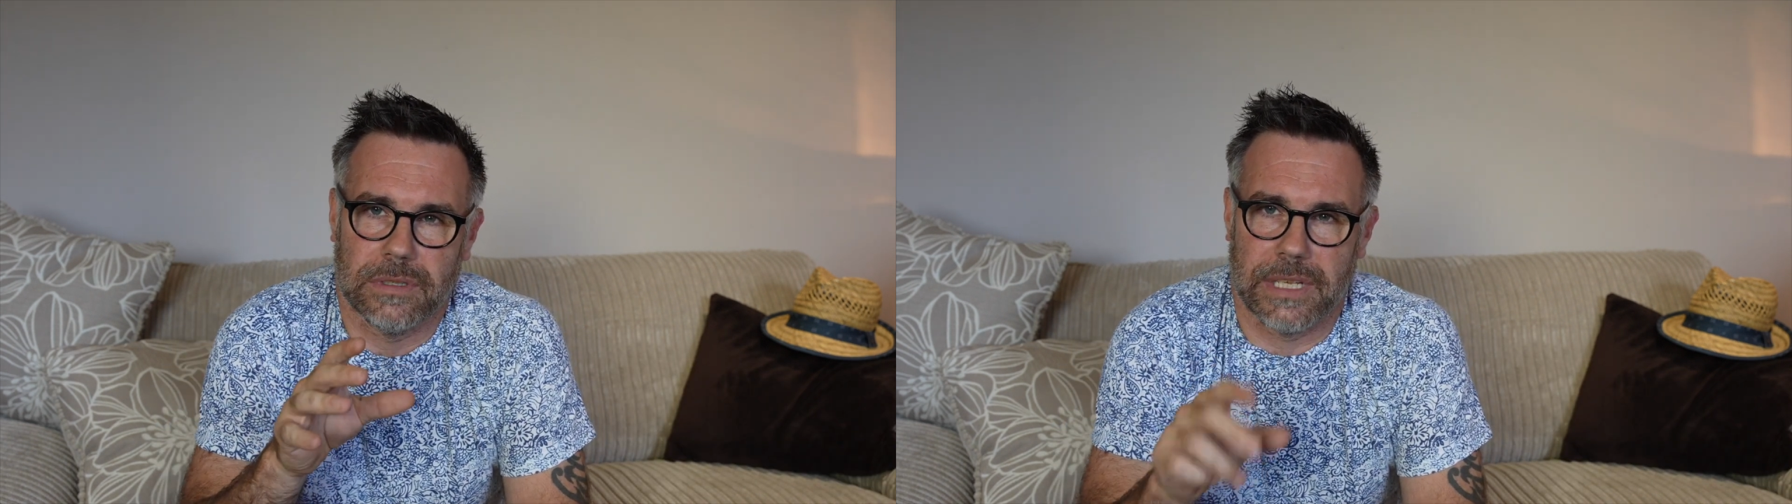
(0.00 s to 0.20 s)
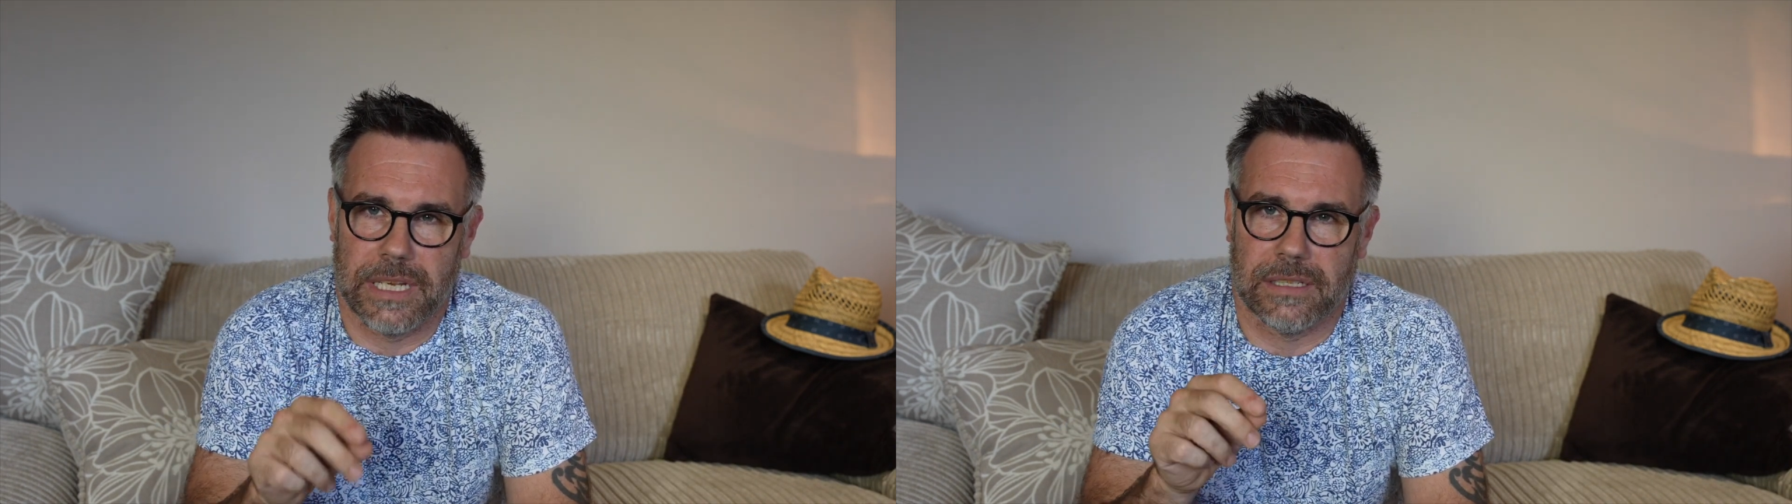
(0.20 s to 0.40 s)

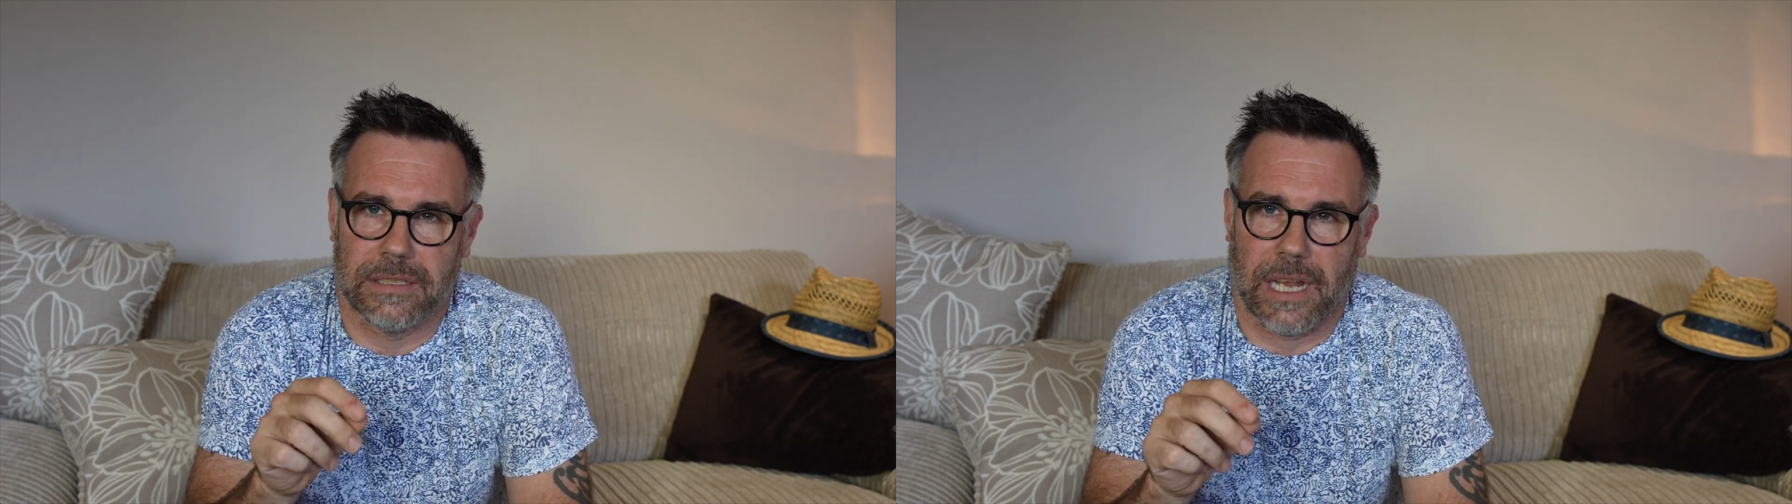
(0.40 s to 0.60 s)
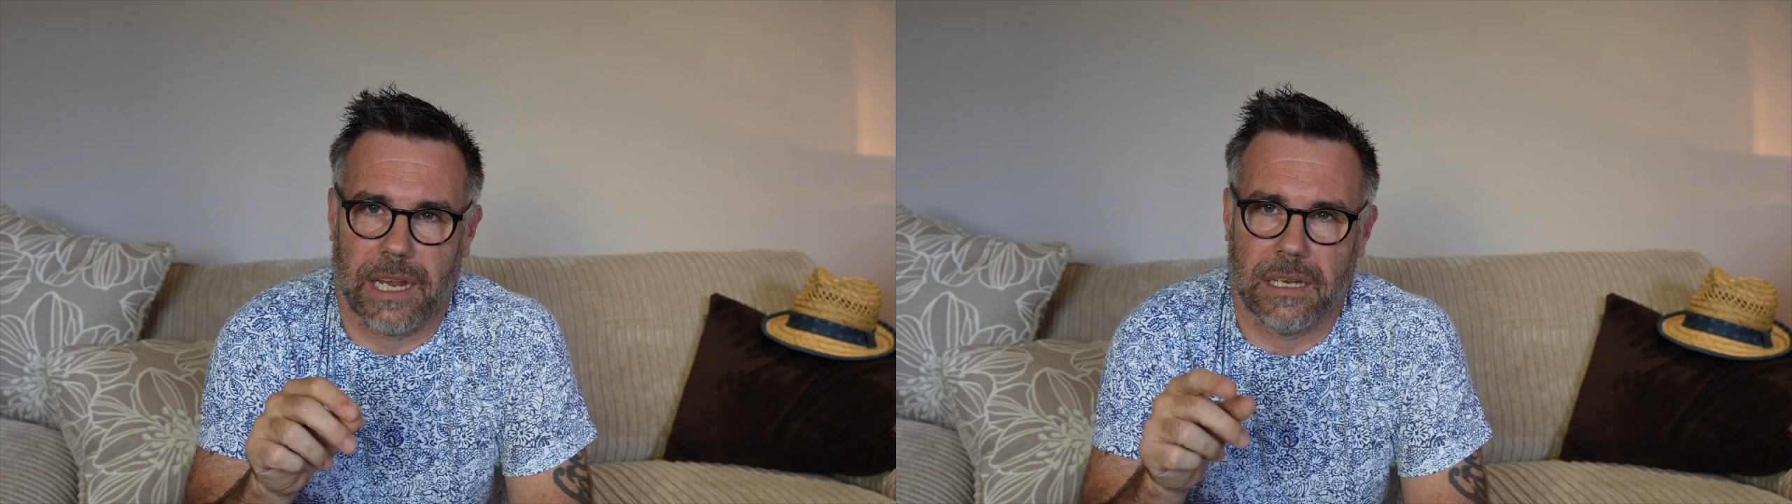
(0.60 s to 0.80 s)
diesel
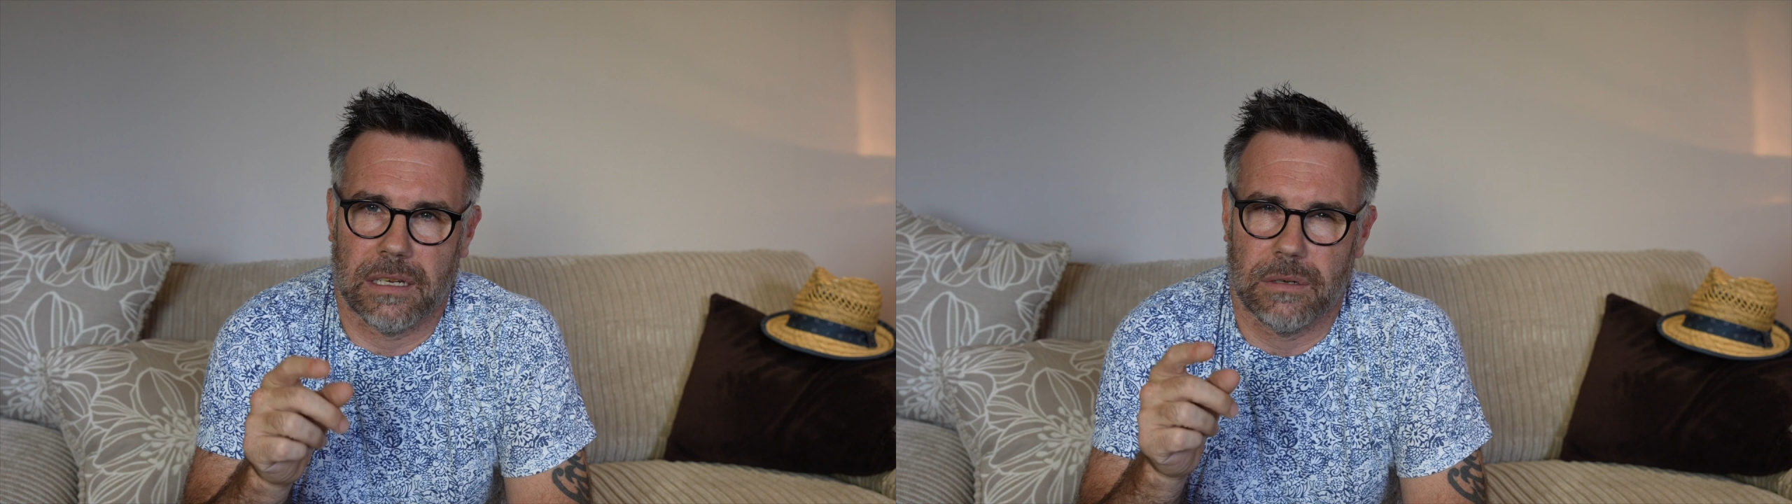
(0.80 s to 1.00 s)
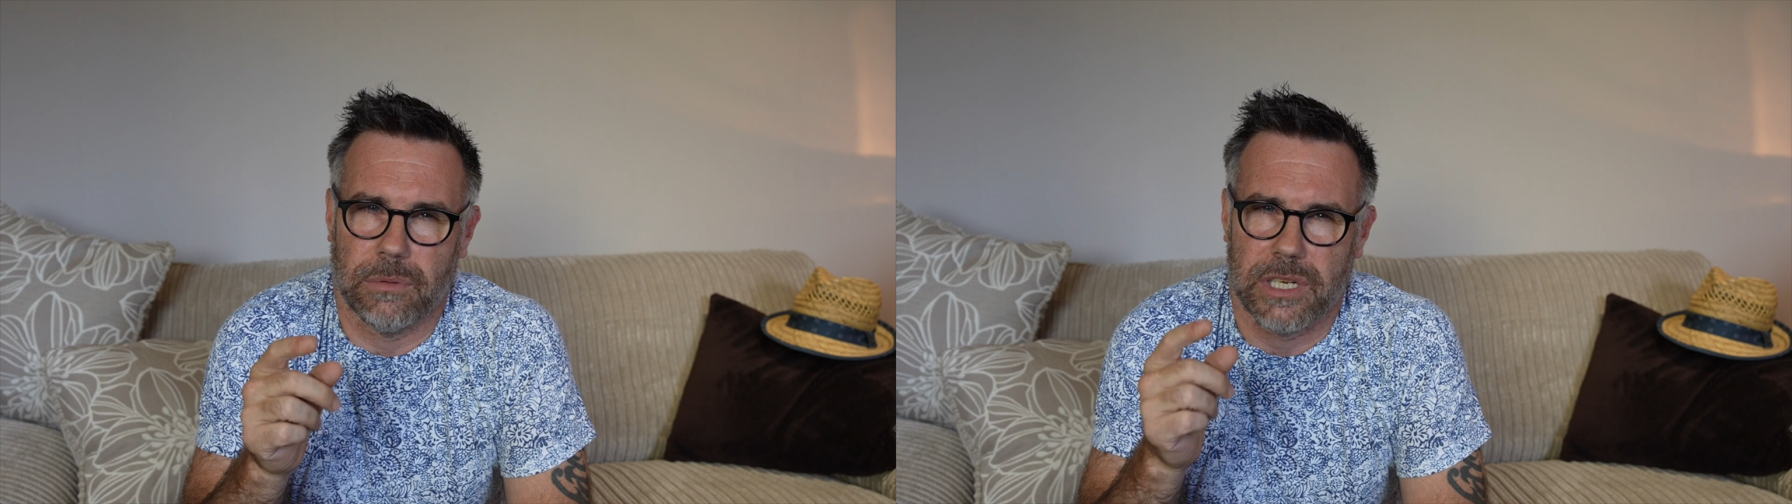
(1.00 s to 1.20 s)
tank,
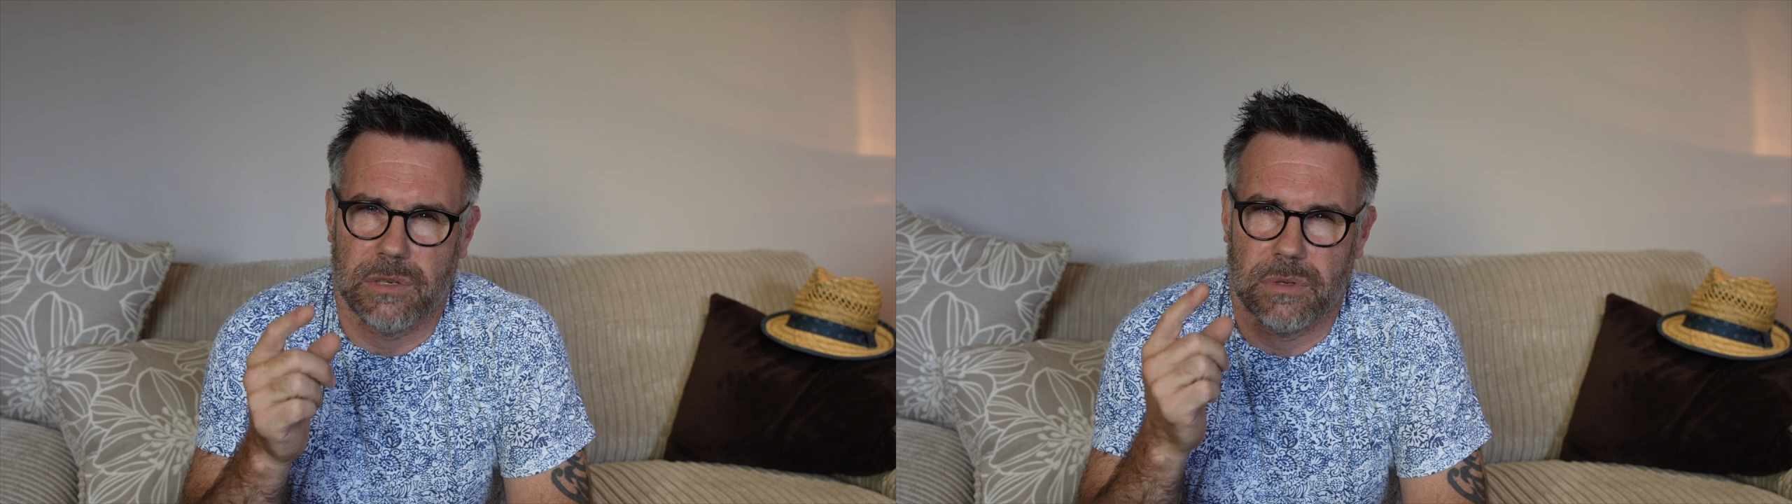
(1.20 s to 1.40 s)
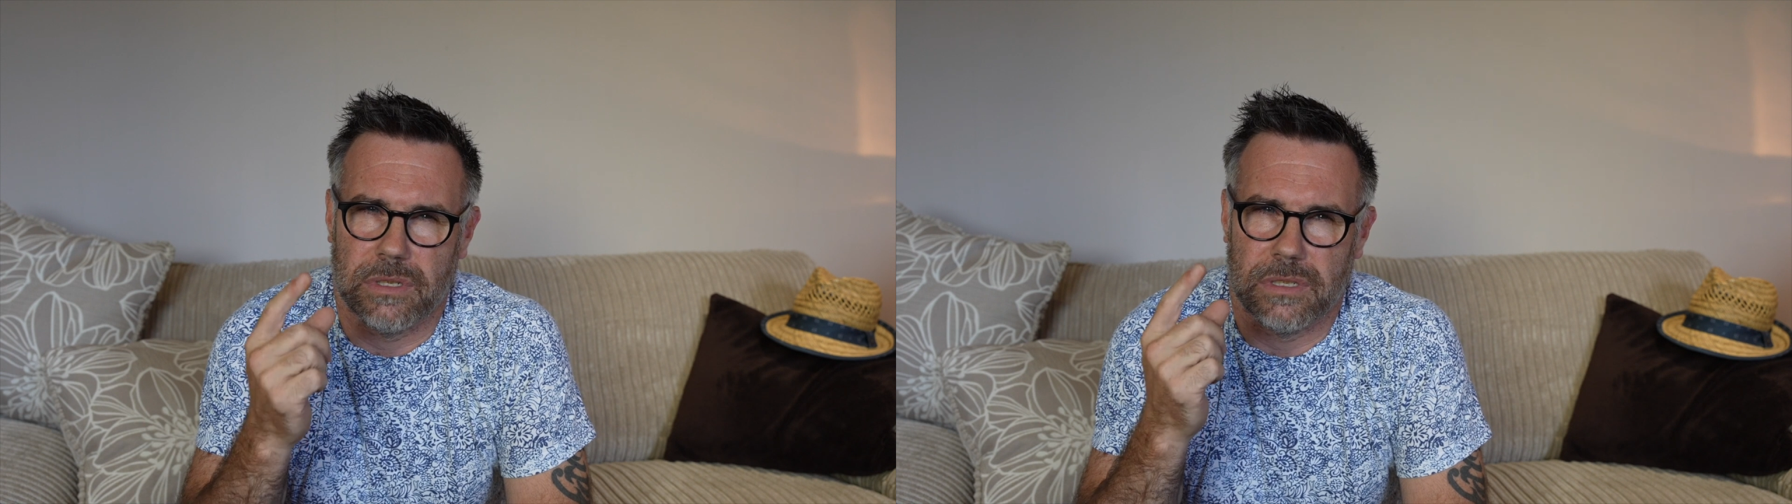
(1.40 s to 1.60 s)

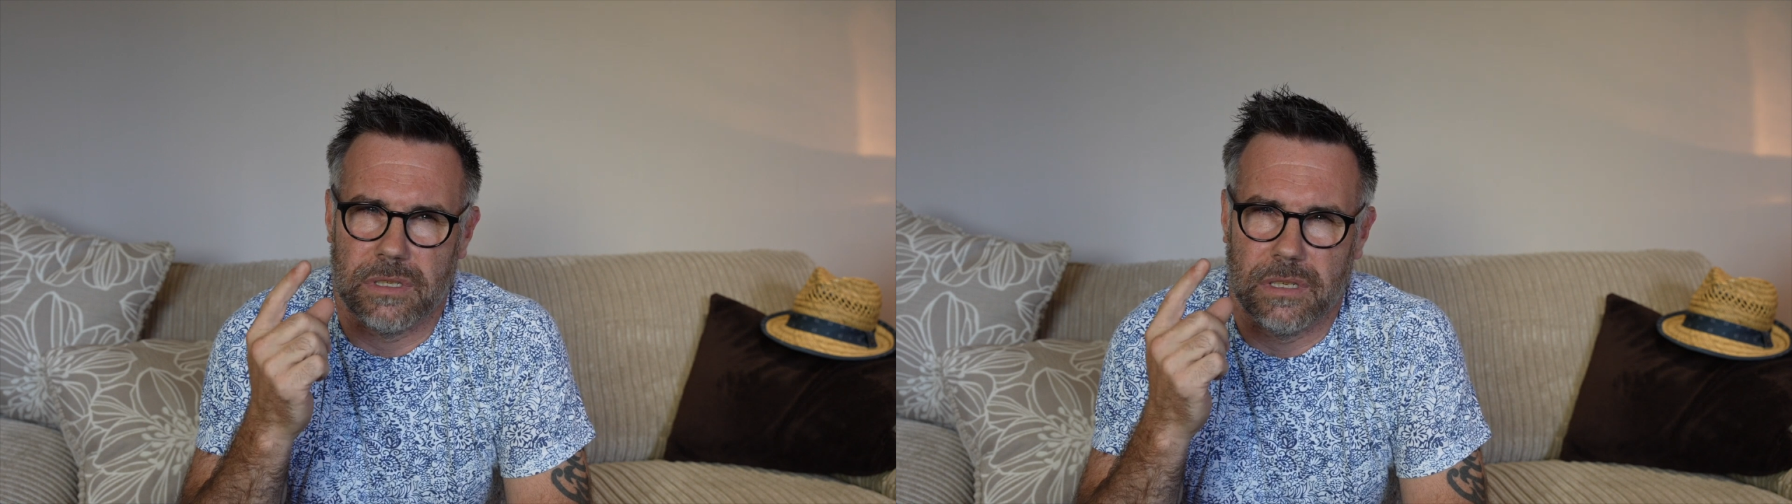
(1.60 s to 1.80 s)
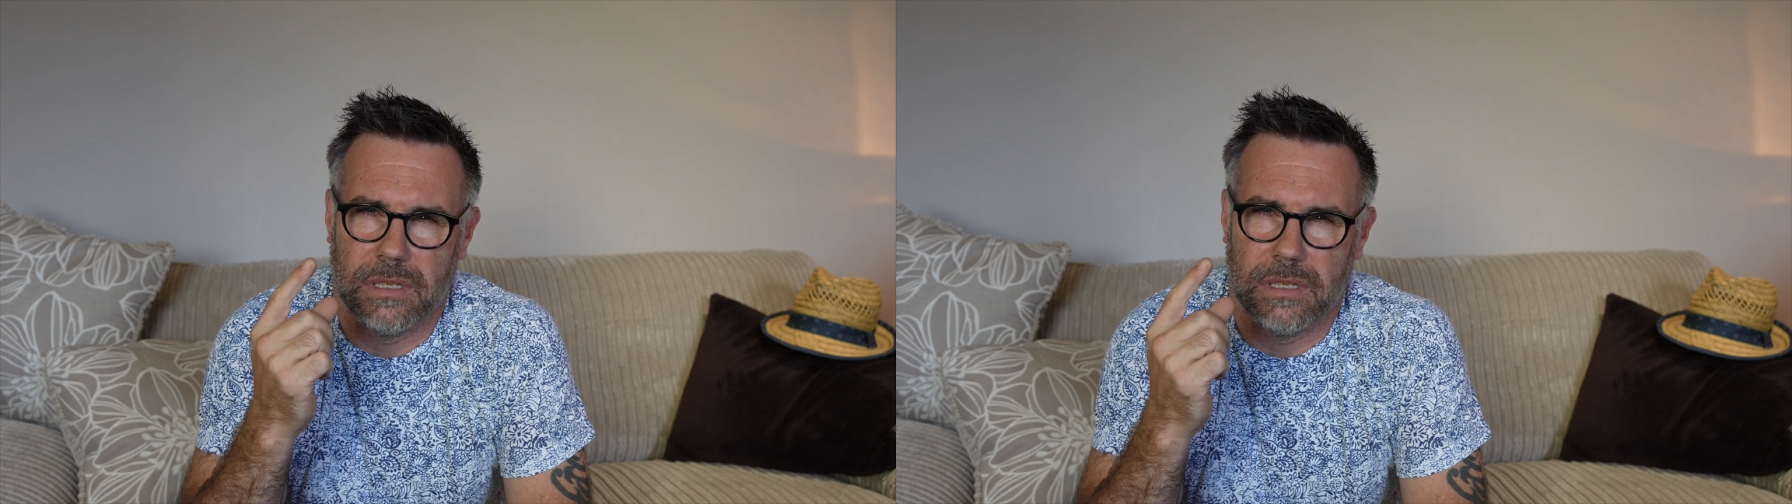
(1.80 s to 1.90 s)
which was